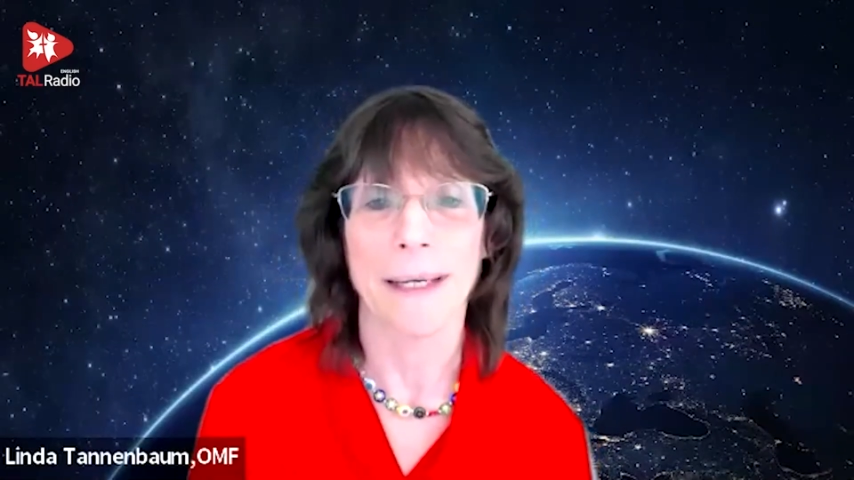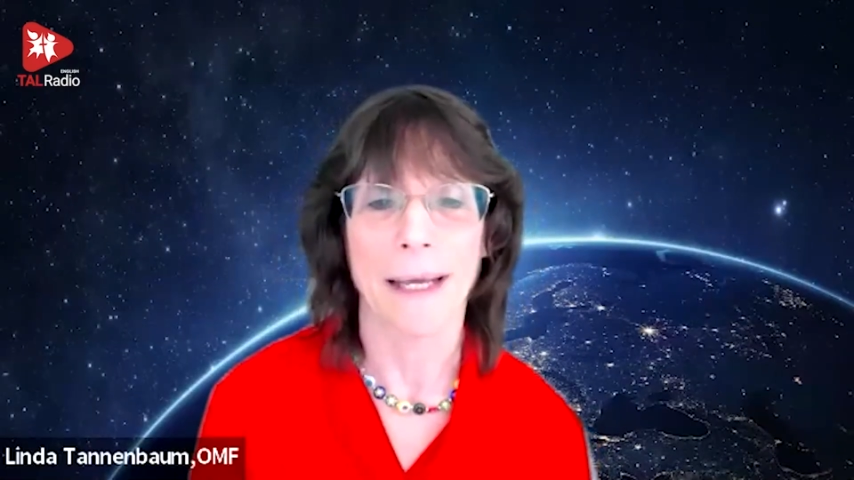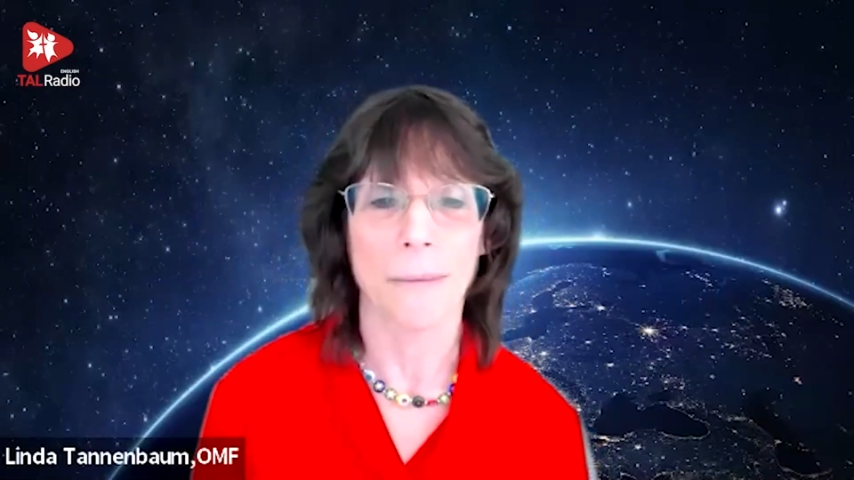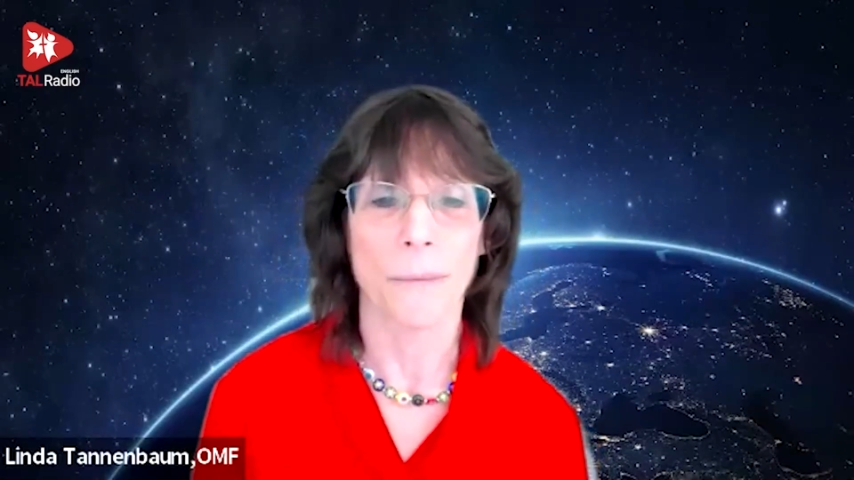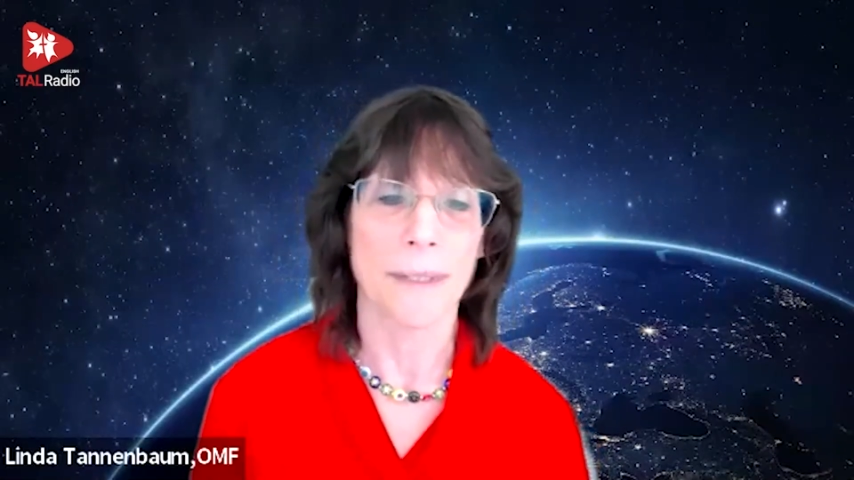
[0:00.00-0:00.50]

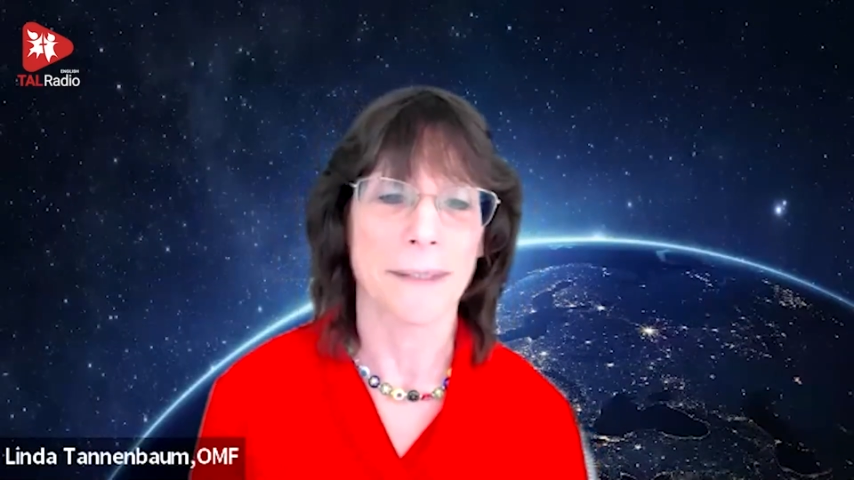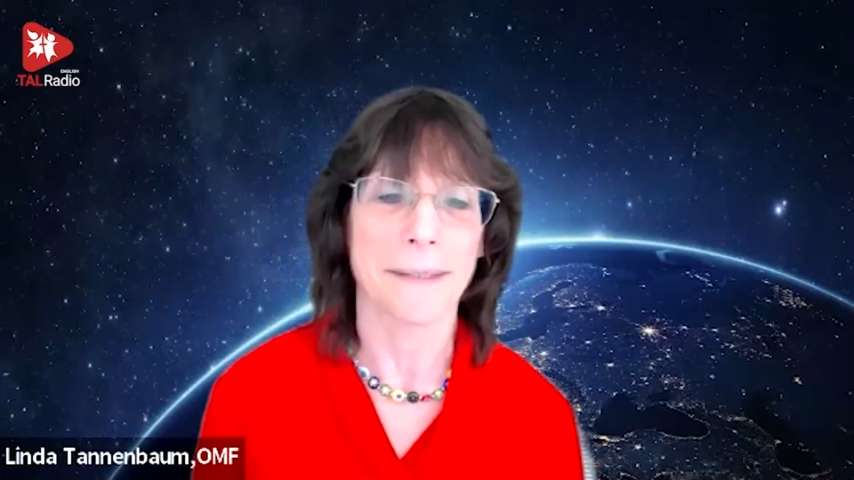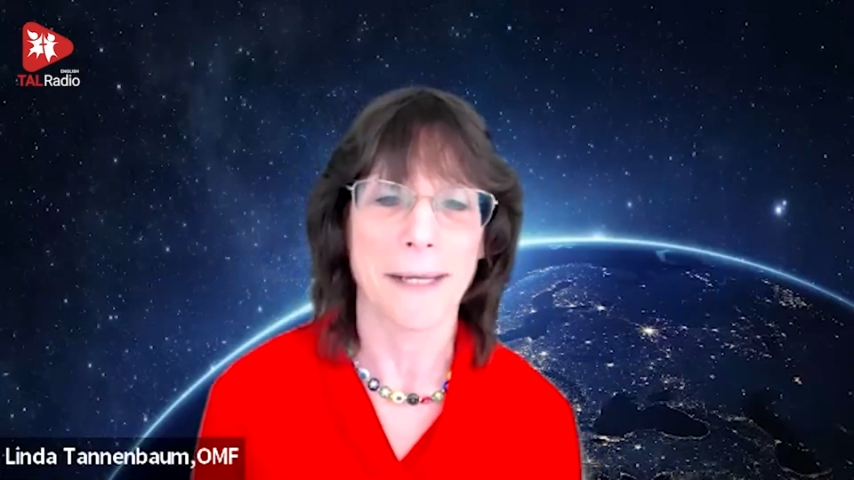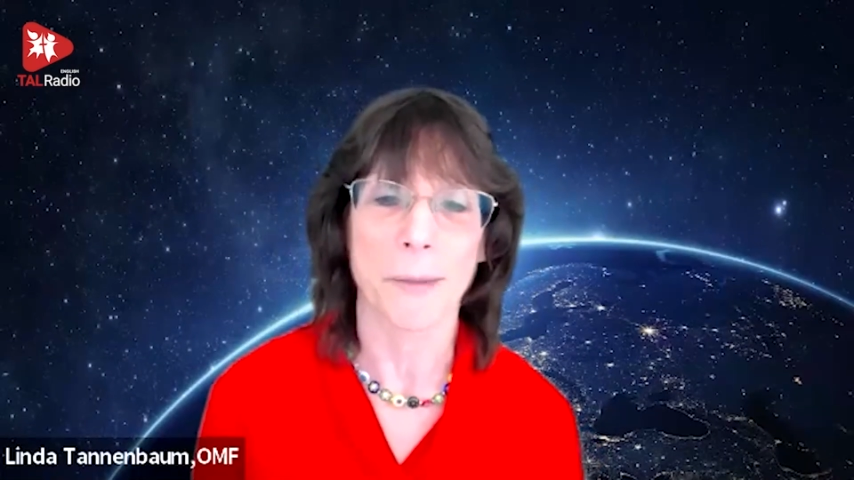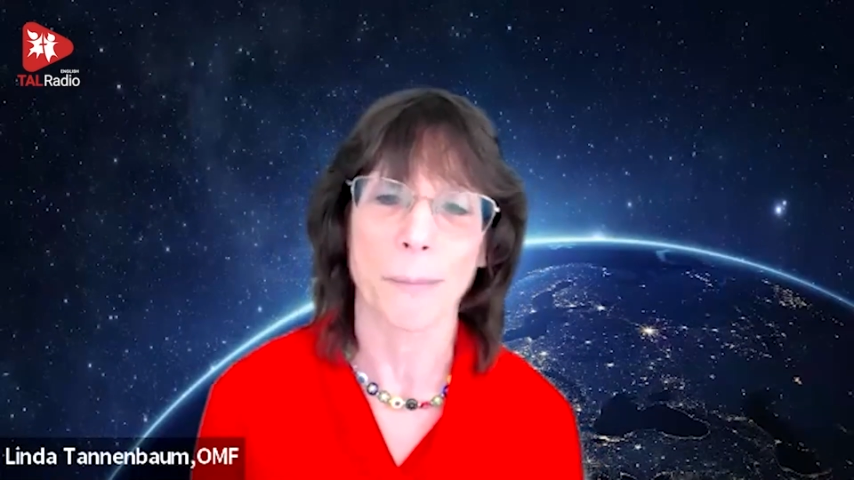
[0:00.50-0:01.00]
I was a
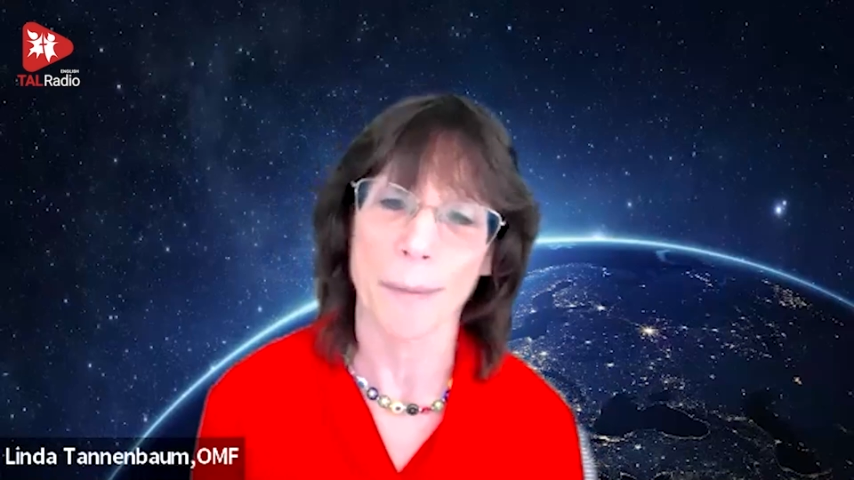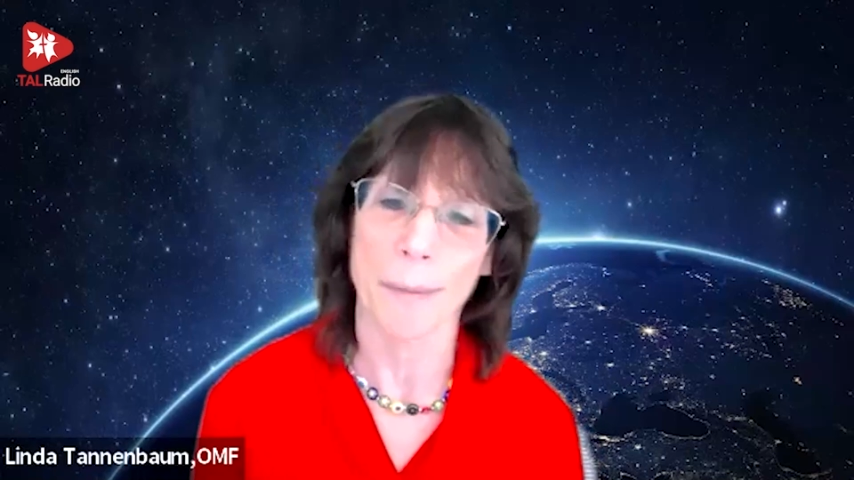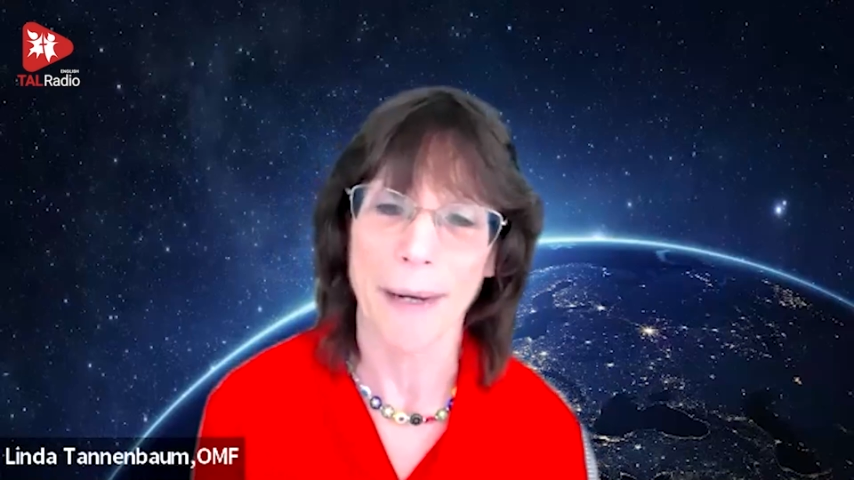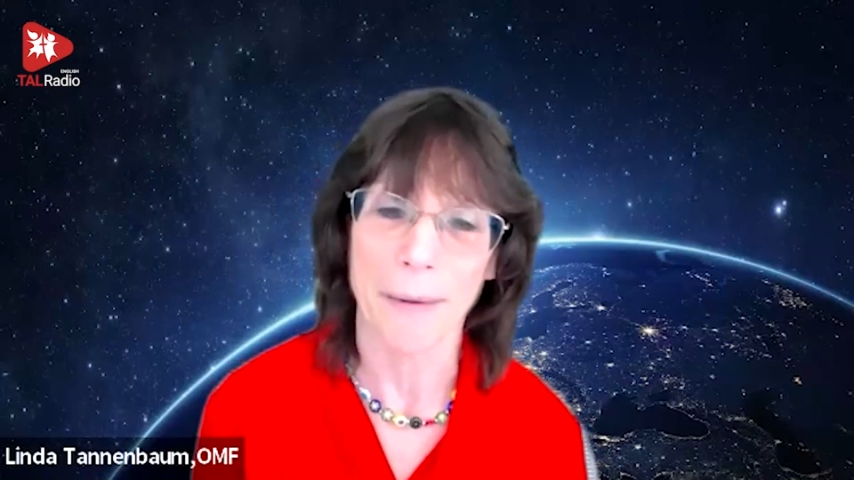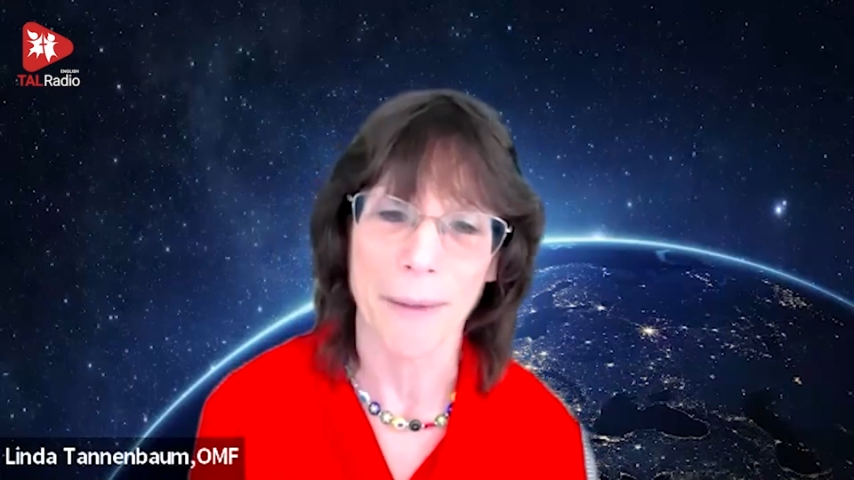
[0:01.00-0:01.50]
desperate
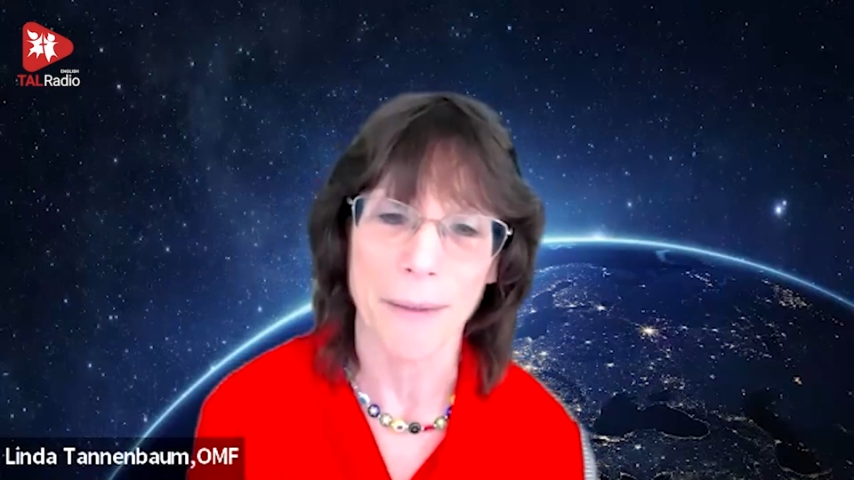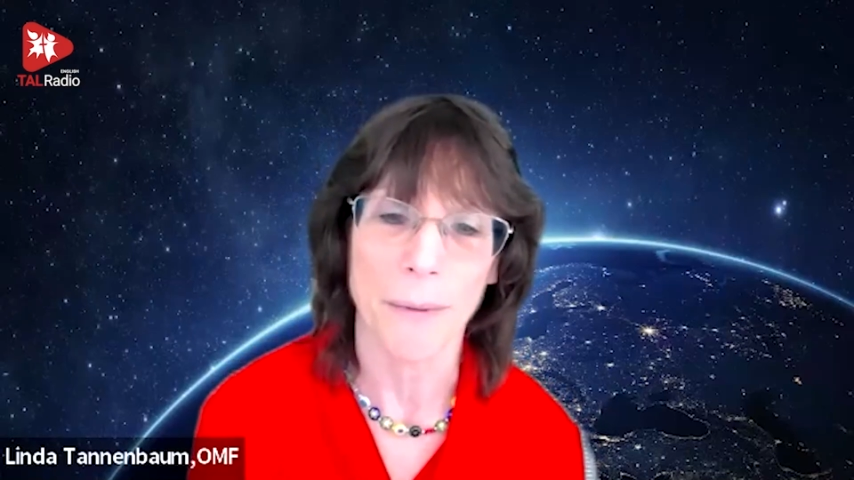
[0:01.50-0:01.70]
parent